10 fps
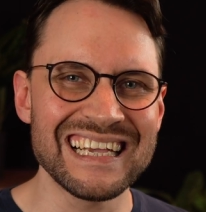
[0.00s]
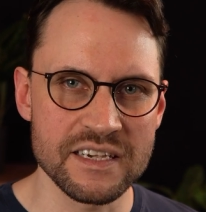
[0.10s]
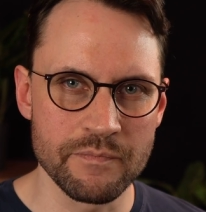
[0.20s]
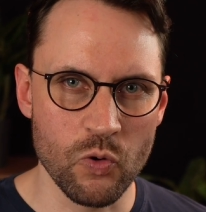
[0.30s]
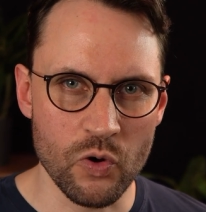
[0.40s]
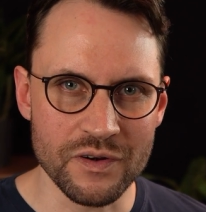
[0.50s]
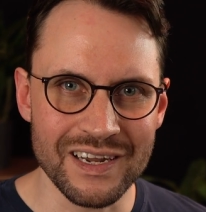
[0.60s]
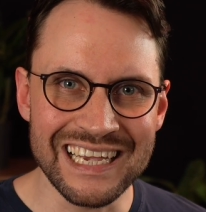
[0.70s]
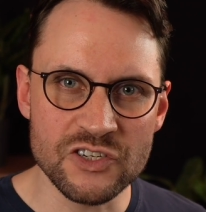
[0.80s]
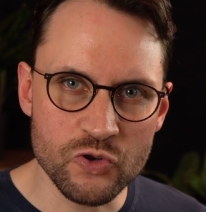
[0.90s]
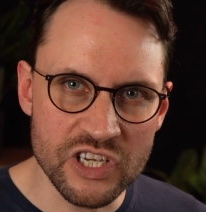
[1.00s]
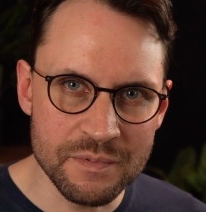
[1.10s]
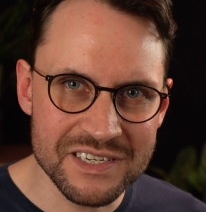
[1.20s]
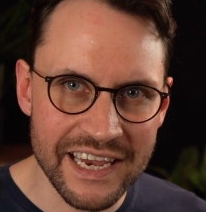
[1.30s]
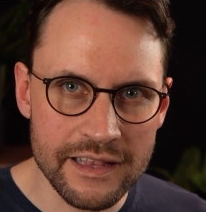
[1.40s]
is important is to keep
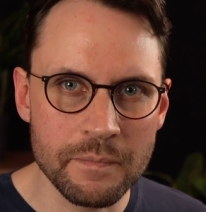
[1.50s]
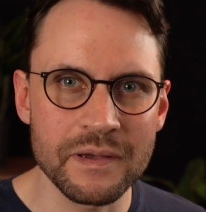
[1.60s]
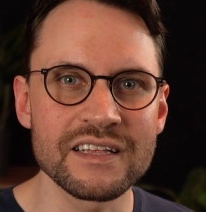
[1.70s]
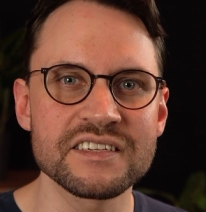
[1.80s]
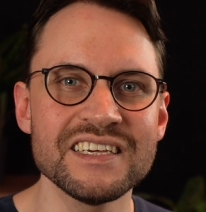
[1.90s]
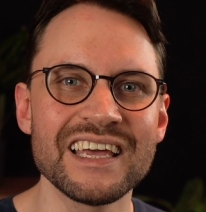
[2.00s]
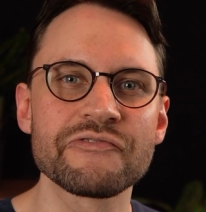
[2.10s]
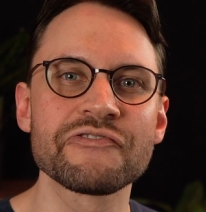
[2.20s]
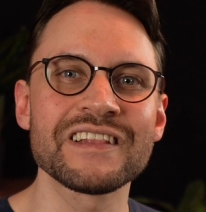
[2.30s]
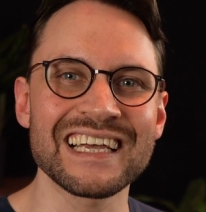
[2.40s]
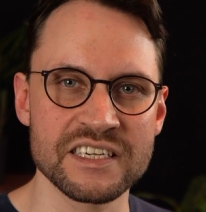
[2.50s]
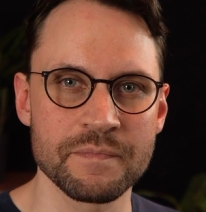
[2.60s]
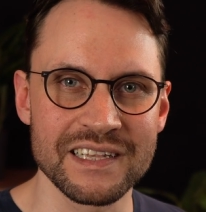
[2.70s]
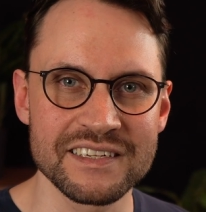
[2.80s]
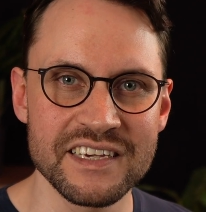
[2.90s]
scalability and
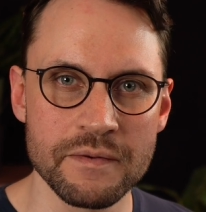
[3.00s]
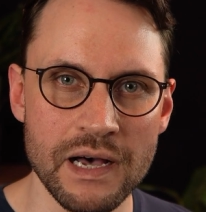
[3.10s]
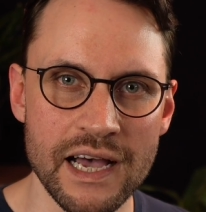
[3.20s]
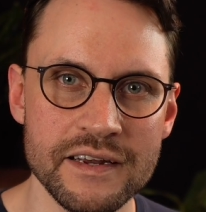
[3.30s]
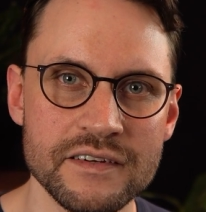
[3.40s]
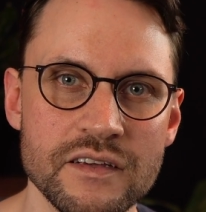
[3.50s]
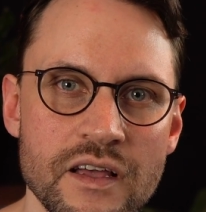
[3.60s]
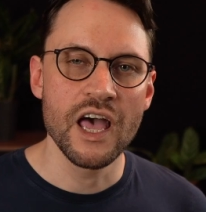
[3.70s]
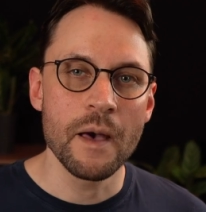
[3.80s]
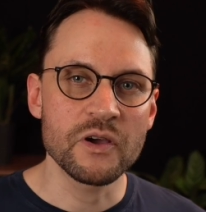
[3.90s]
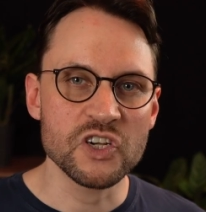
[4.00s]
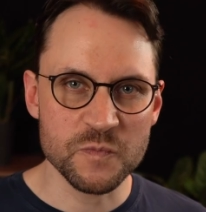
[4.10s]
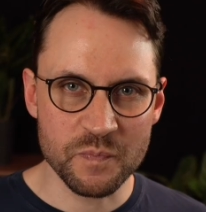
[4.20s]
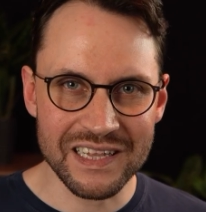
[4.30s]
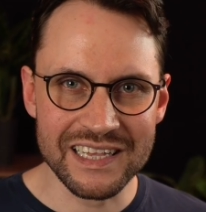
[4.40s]
flexibility in mind, because
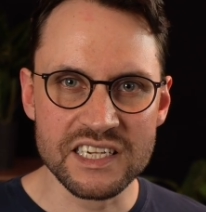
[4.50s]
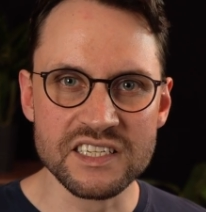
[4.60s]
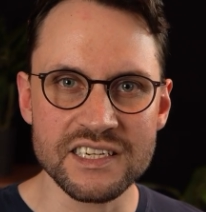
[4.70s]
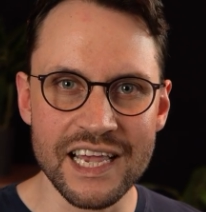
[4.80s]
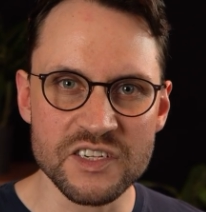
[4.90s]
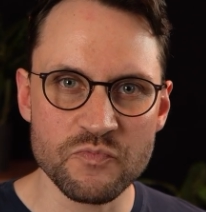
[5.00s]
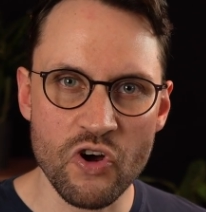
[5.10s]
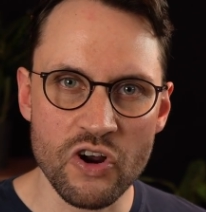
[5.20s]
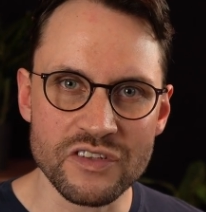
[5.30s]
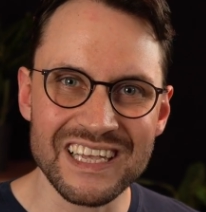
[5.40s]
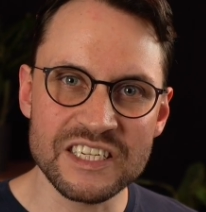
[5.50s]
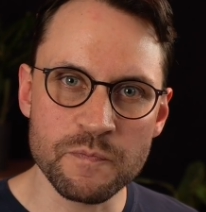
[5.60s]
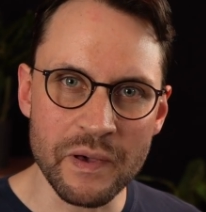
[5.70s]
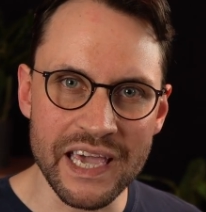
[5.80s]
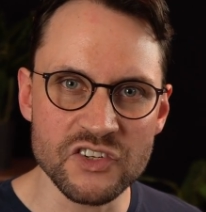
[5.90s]
building a SaaS product is
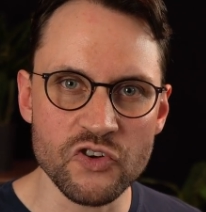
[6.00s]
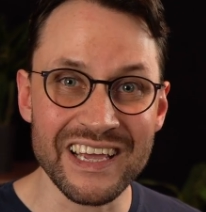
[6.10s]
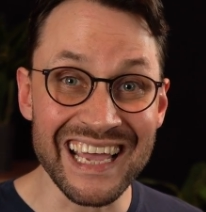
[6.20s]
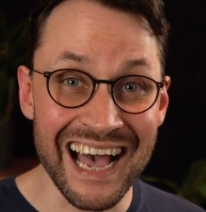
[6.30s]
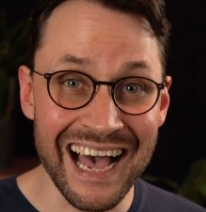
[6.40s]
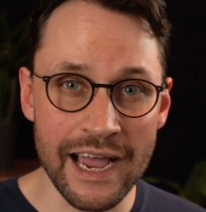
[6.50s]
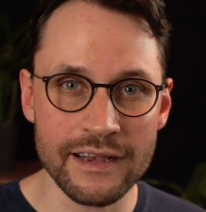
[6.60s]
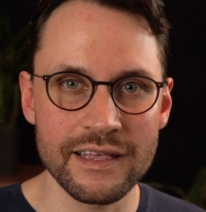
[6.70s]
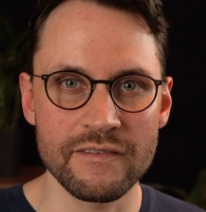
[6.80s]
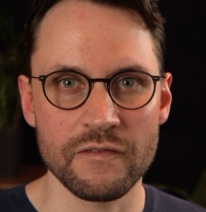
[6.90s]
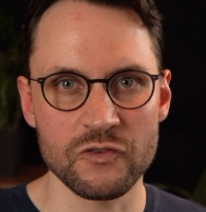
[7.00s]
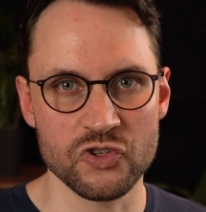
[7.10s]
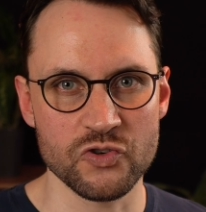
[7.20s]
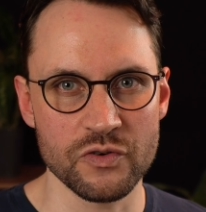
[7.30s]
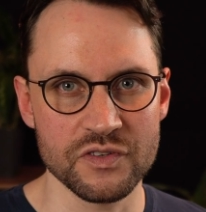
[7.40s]
based on a high level of
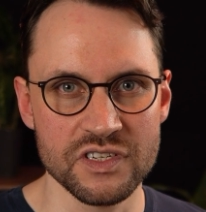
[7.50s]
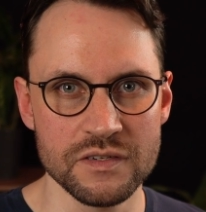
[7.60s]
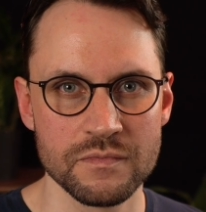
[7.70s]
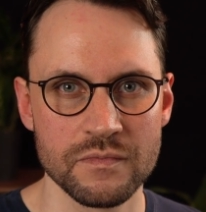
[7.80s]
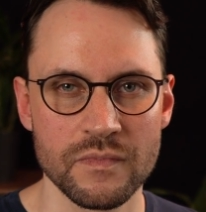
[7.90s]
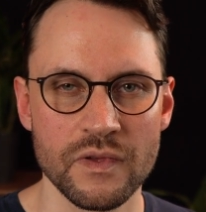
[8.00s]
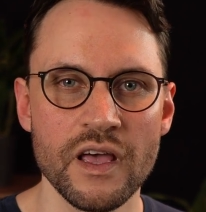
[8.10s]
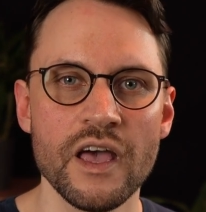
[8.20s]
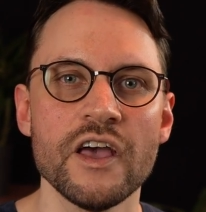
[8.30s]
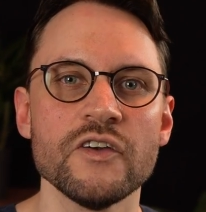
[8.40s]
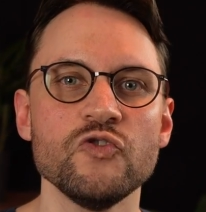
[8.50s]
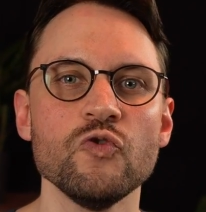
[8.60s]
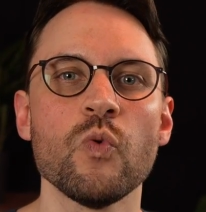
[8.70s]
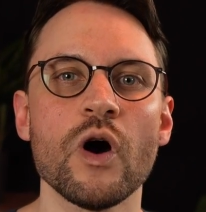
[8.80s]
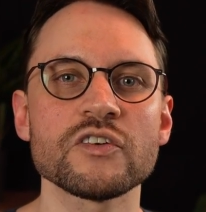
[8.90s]
uncertainty.
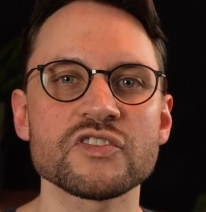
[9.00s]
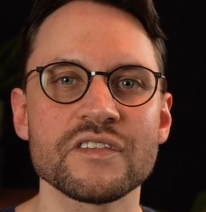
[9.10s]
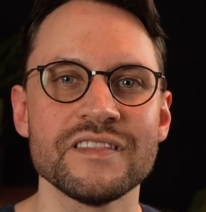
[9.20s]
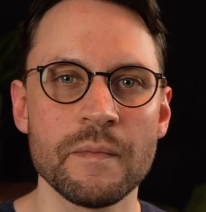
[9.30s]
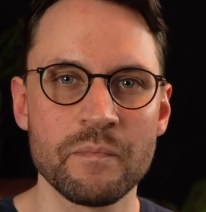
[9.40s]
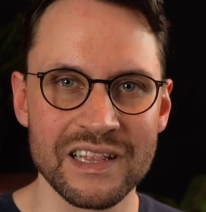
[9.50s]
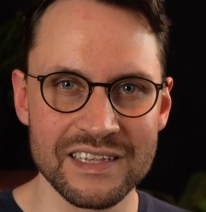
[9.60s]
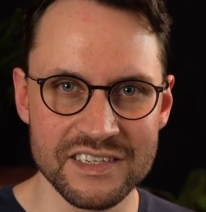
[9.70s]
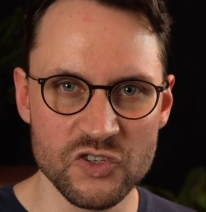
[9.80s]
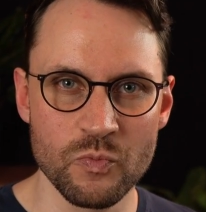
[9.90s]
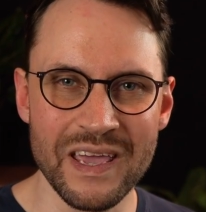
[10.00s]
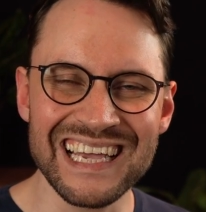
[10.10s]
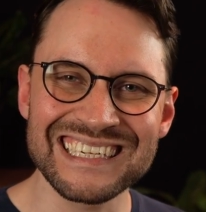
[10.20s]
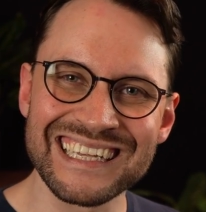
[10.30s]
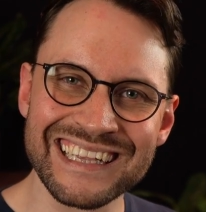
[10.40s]
You want the ability to make
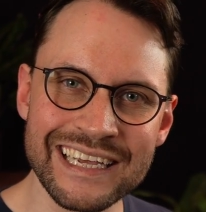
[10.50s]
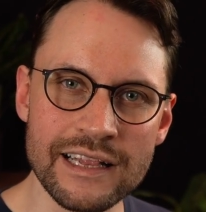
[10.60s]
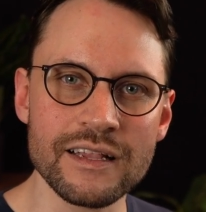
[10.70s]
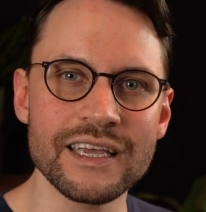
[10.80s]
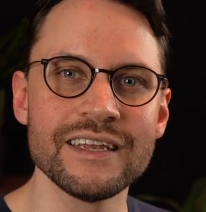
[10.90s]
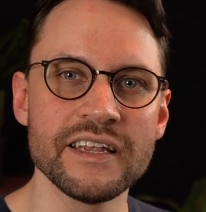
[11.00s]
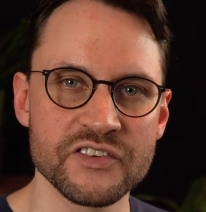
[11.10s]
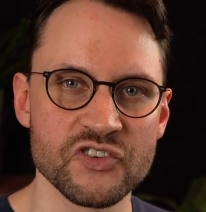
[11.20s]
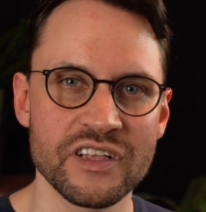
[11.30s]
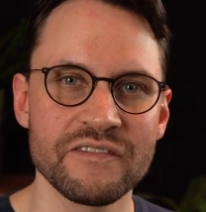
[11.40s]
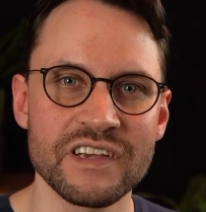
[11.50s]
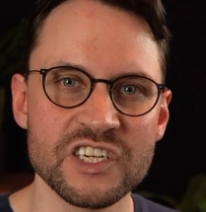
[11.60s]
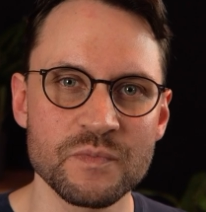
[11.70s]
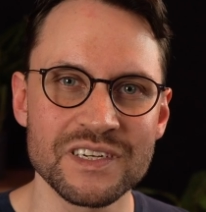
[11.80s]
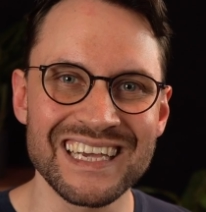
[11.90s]
as little initial
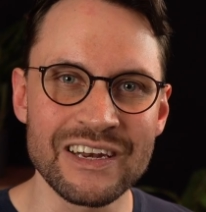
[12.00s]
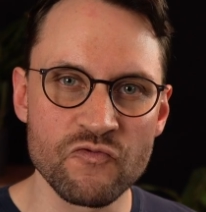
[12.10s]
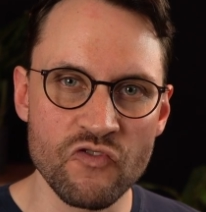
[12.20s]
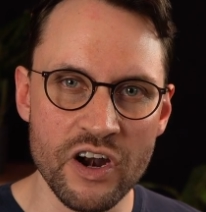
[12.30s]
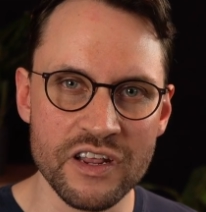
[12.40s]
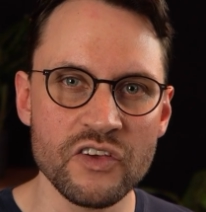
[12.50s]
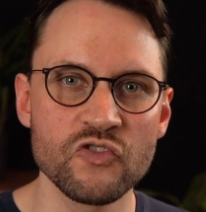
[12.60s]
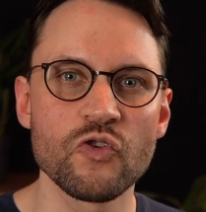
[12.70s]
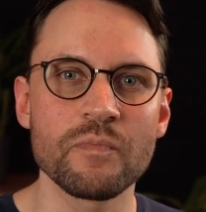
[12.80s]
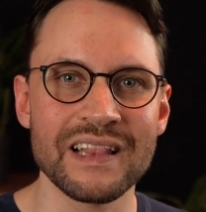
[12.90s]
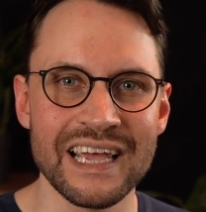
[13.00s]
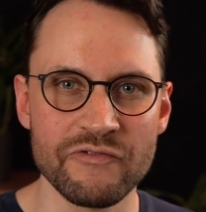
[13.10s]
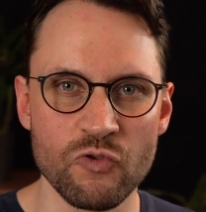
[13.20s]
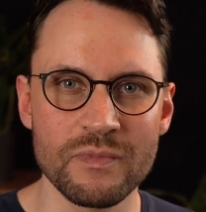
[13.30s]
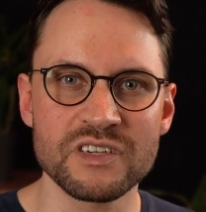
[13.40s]
investment in running your
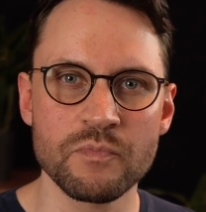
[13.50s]
platform as